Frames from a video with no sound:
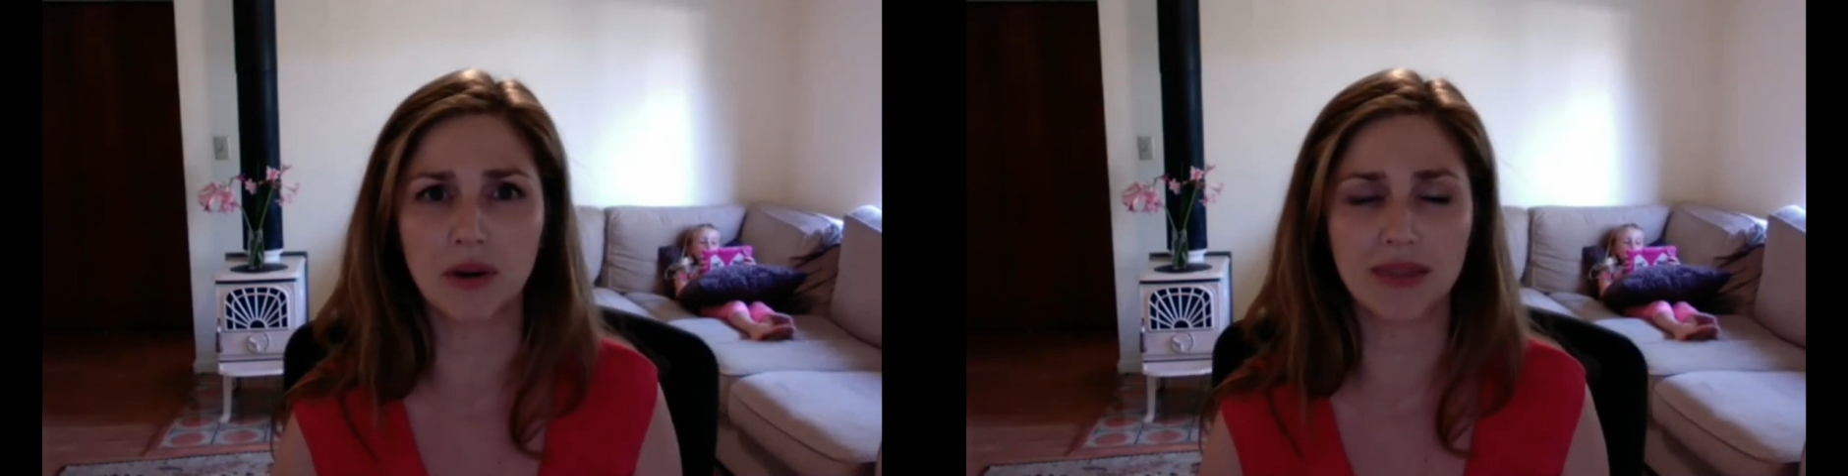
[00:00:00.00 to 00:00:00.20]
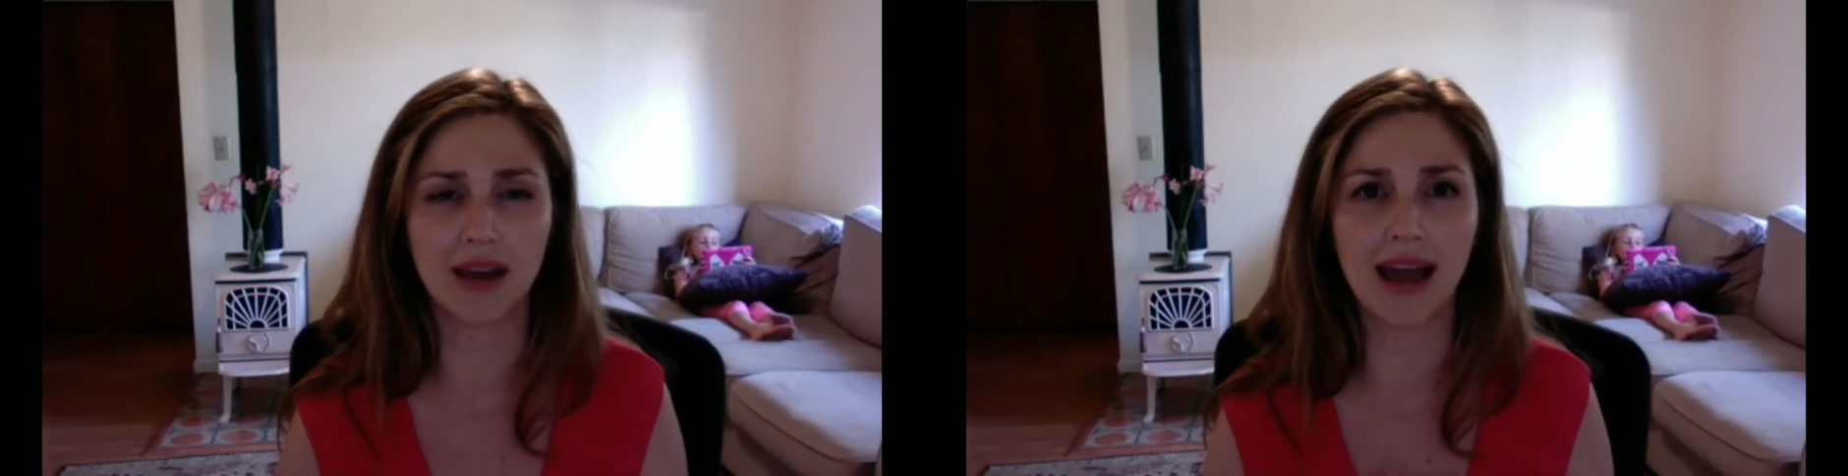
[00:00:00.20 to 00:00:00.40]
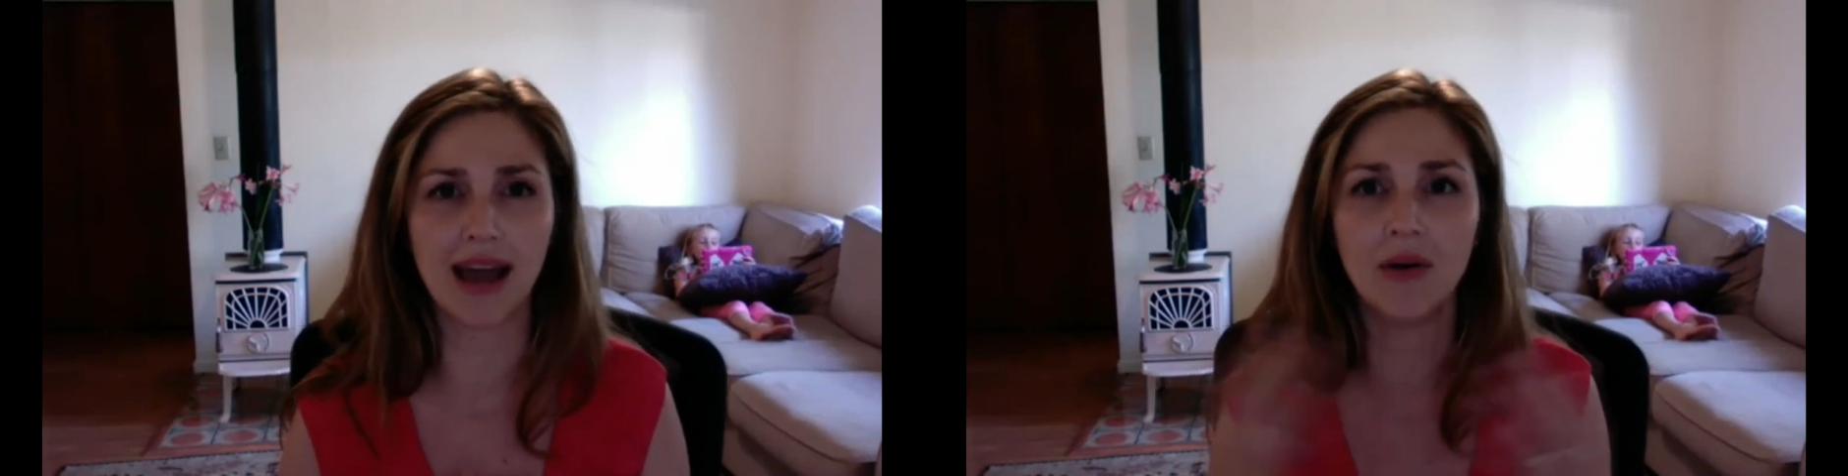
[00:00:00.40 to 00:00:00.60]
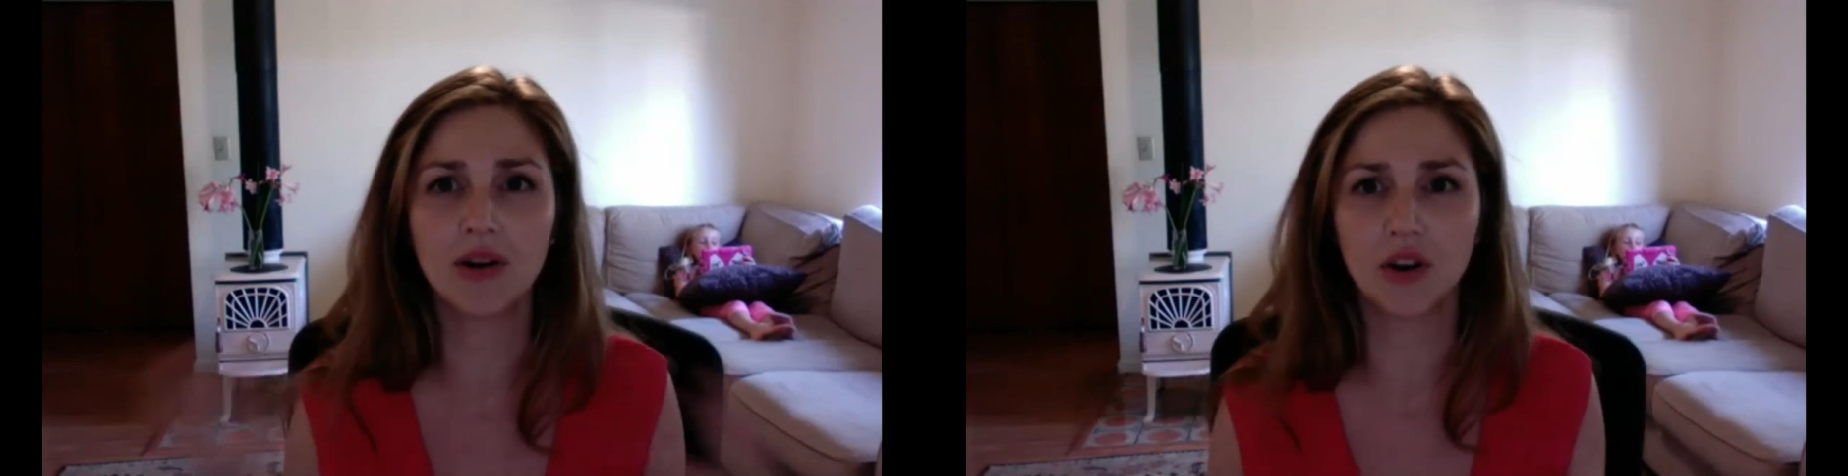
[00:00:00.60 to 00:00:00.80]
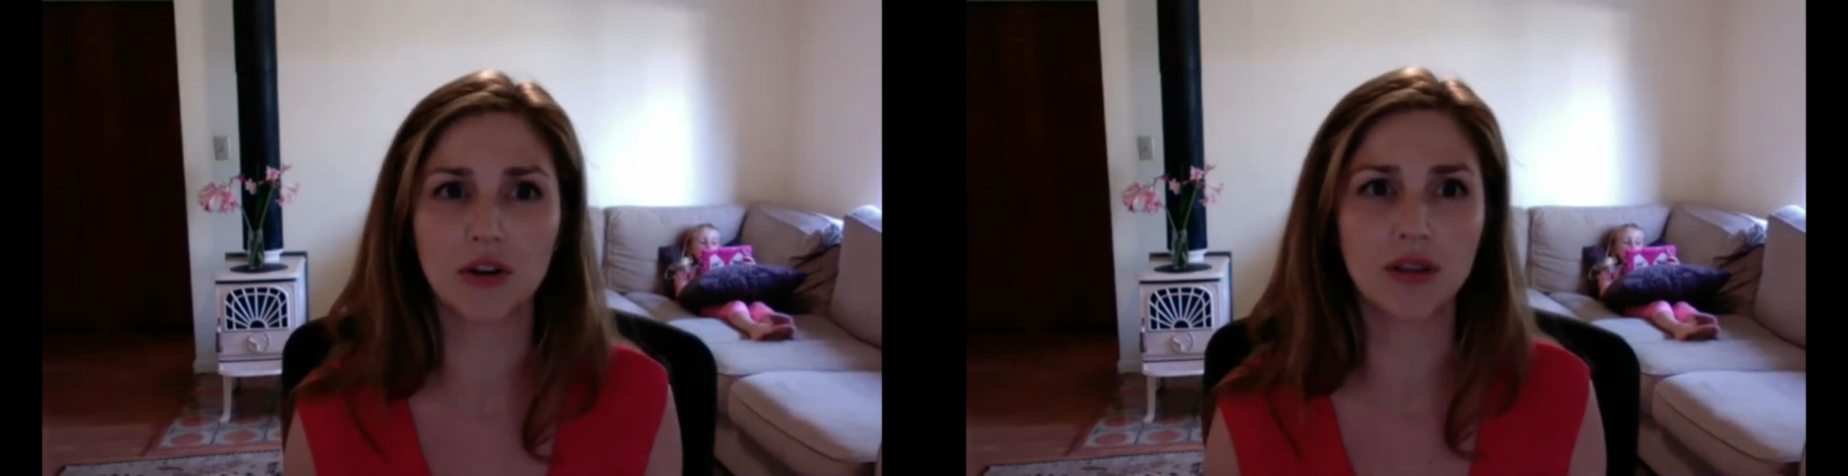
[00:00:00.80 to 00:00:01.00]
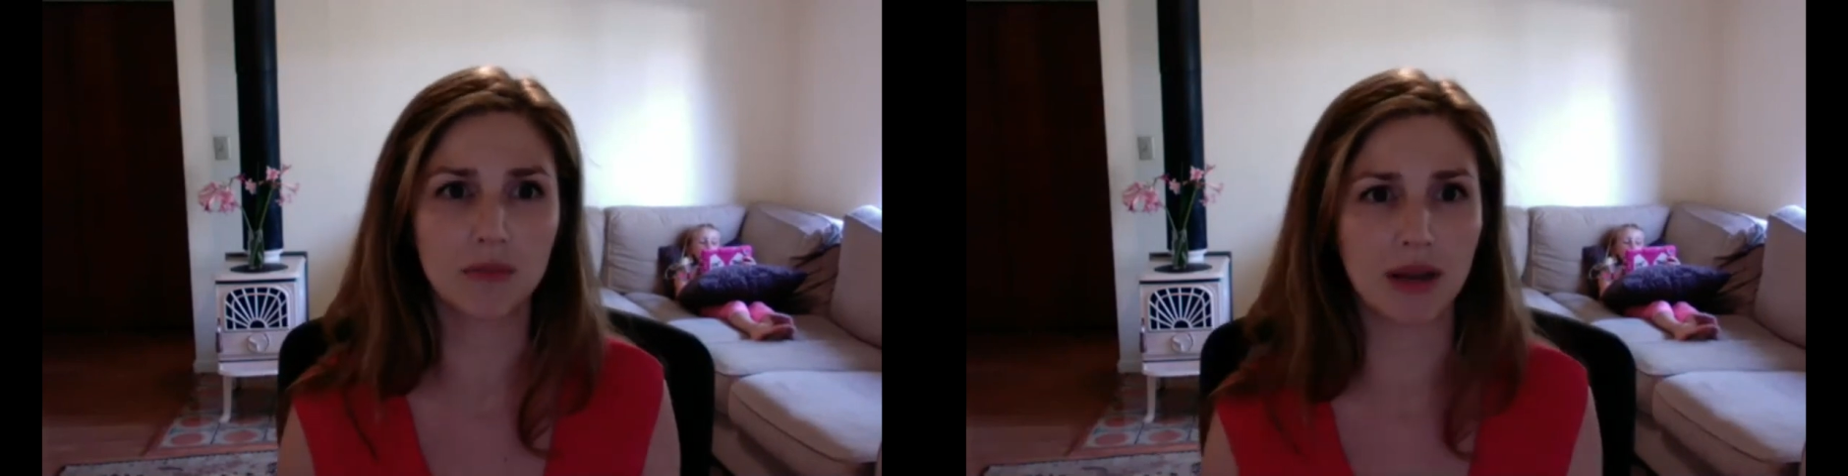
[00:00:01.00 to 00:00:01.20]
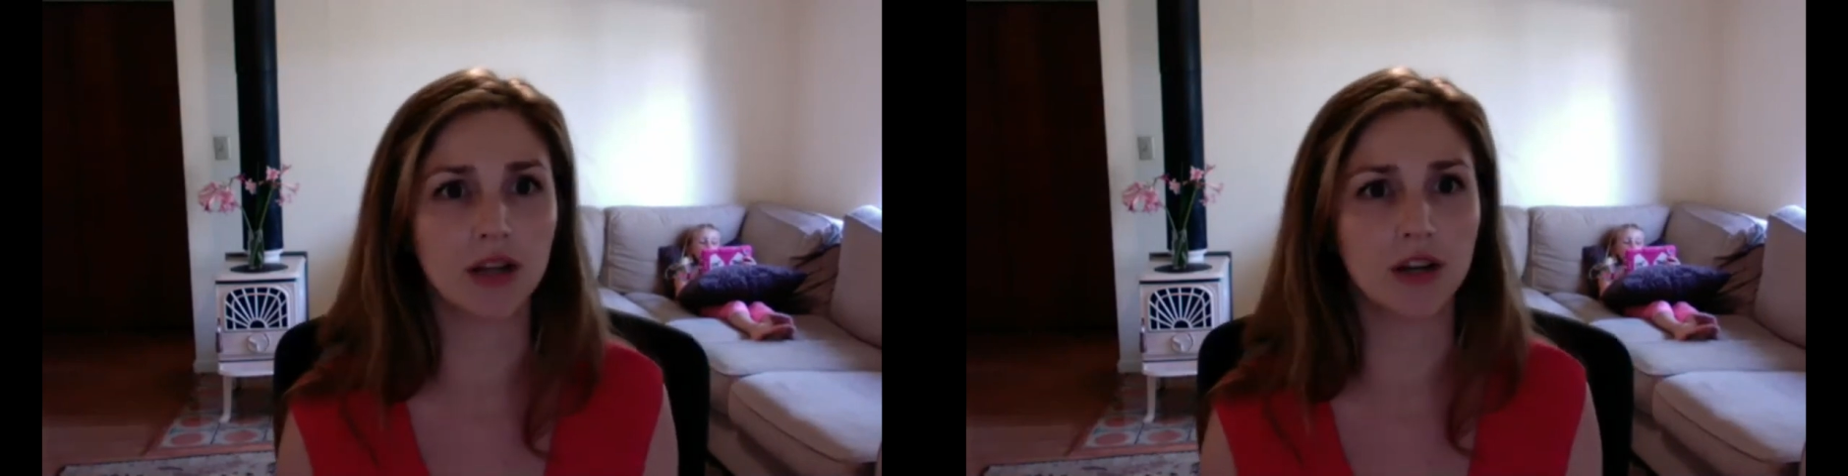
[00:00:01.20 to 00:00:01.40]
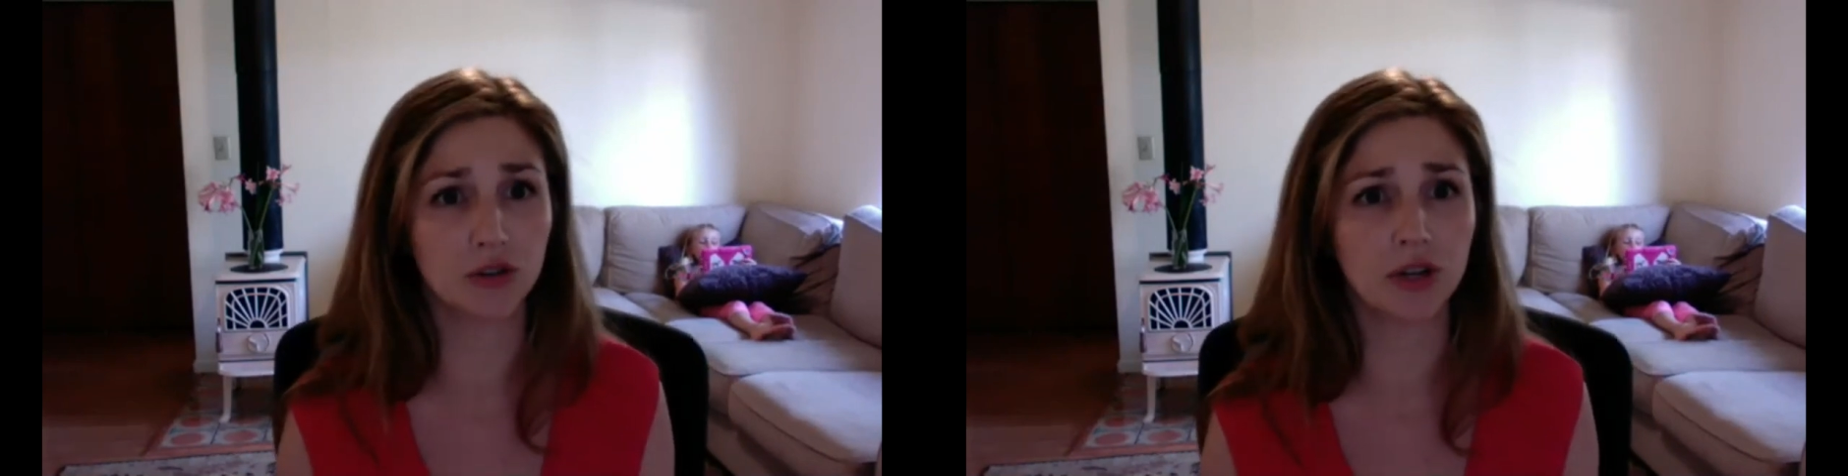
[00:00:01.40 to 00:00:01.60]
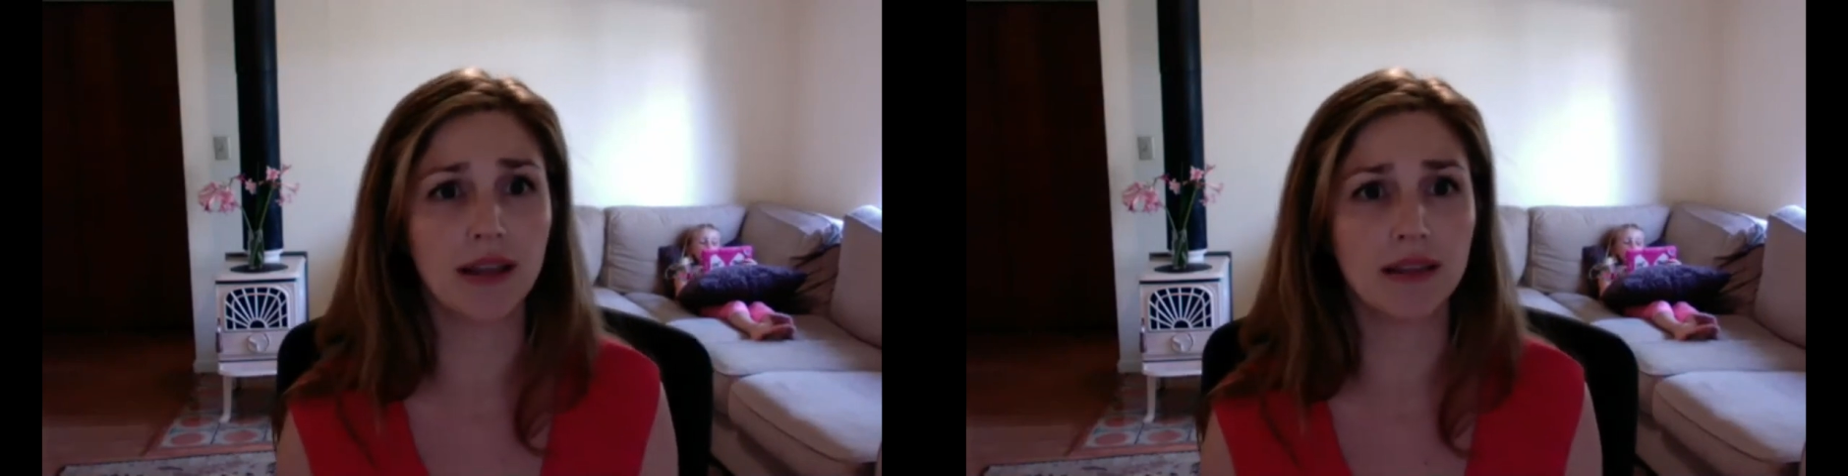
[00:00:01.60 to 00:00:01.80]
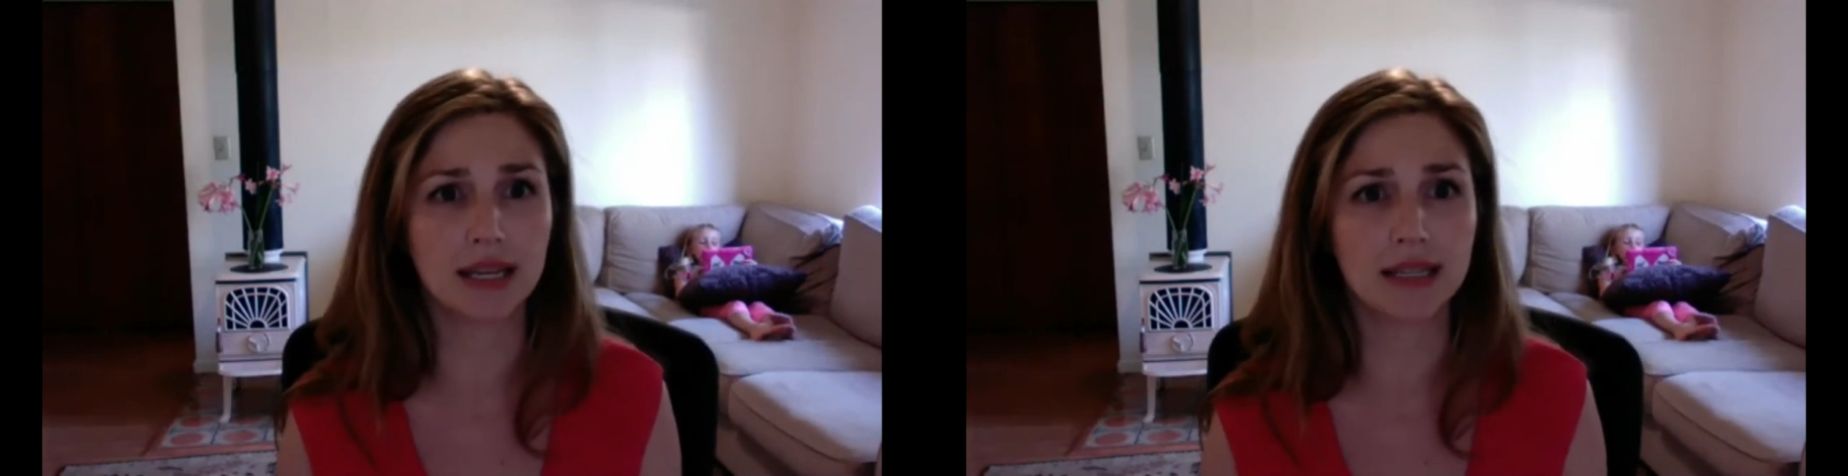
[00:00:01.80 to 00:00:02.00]
I thought, how on earth am I going to
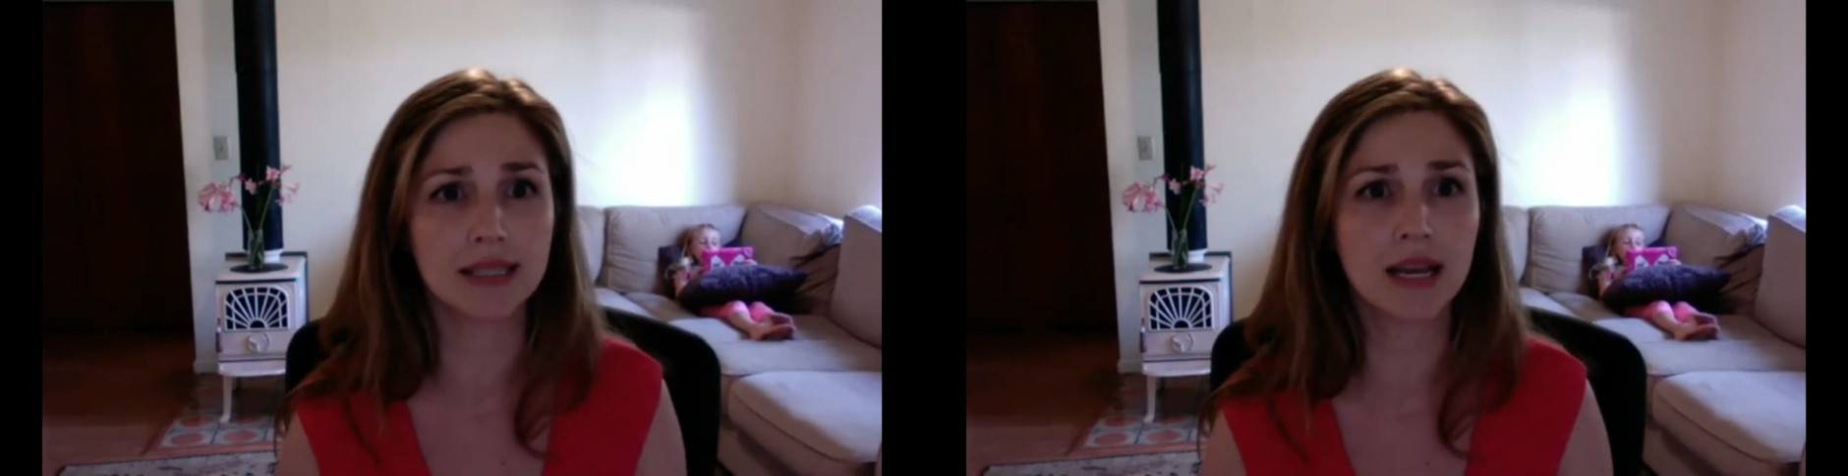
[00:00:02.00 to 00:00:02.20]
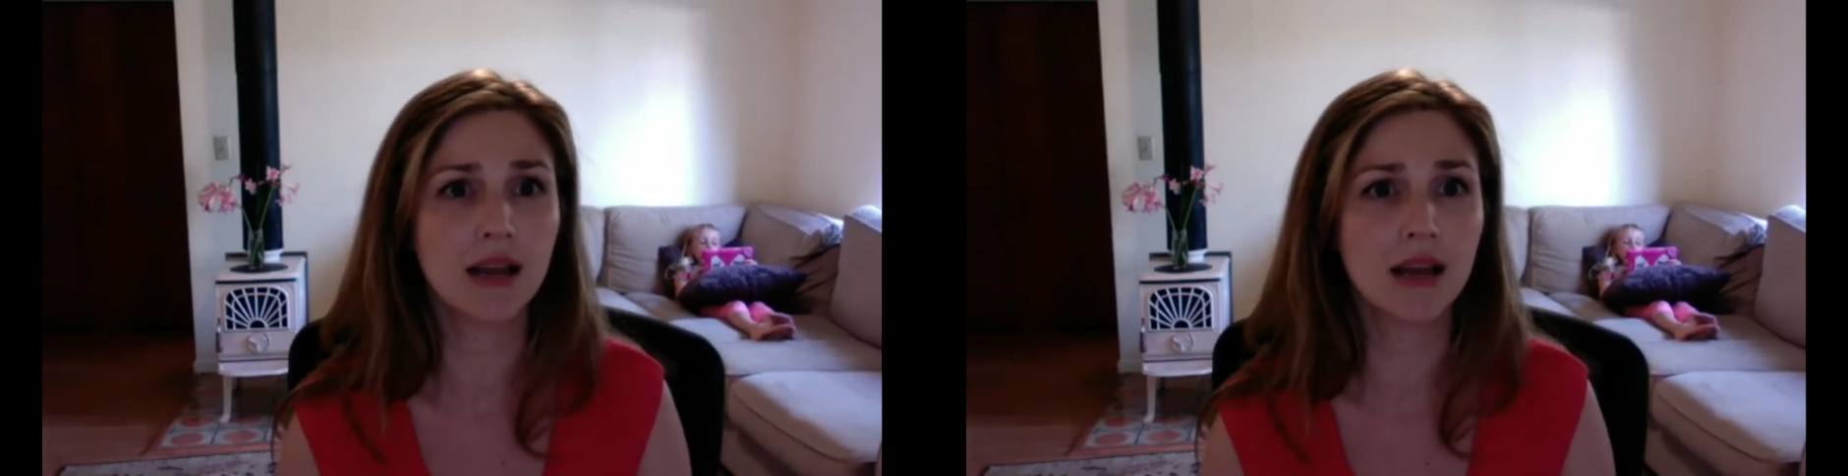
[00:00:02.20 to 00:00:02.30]
create this?